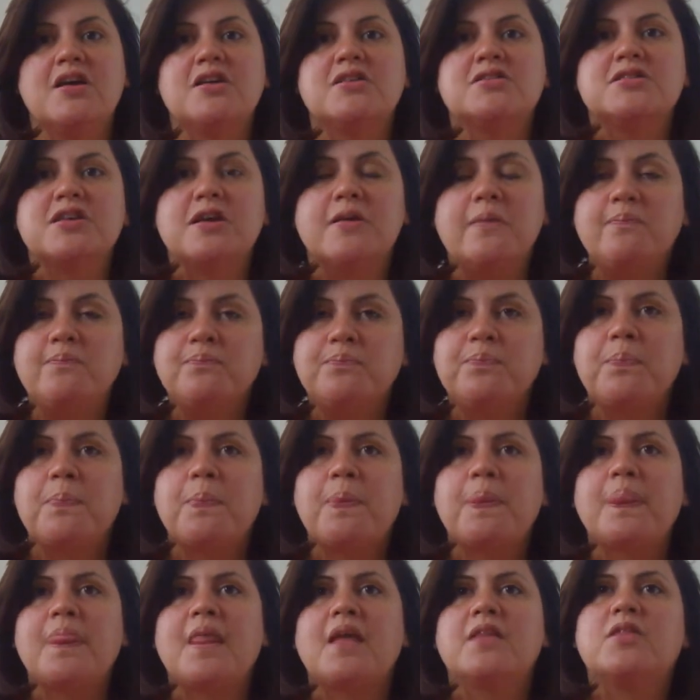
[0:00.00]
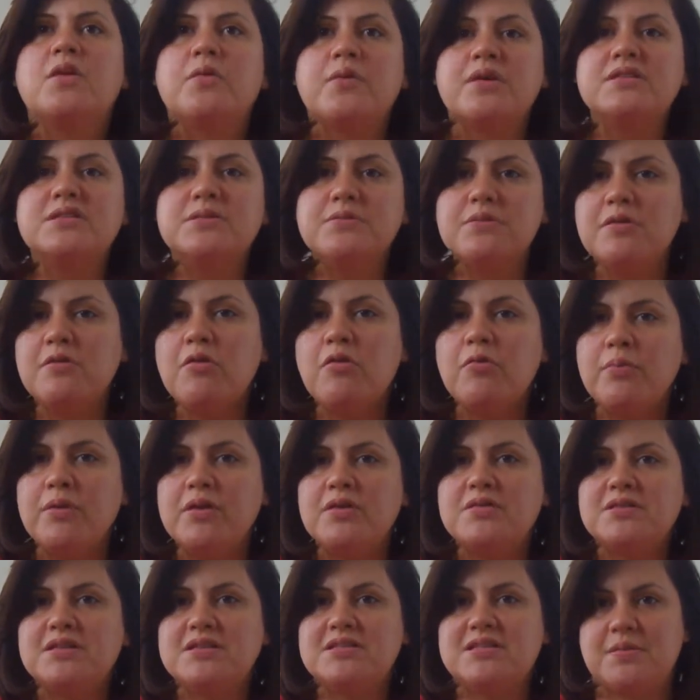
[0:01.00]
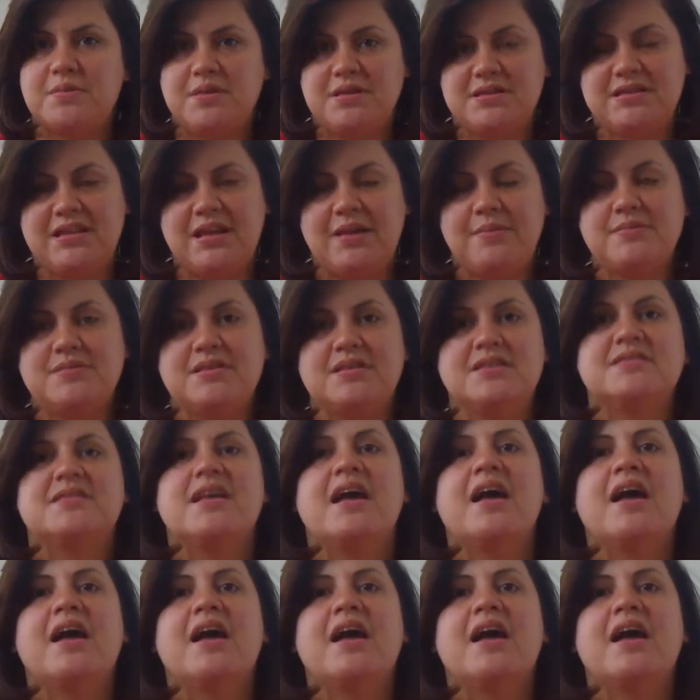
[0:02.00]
So the reason we won't be using some of these names is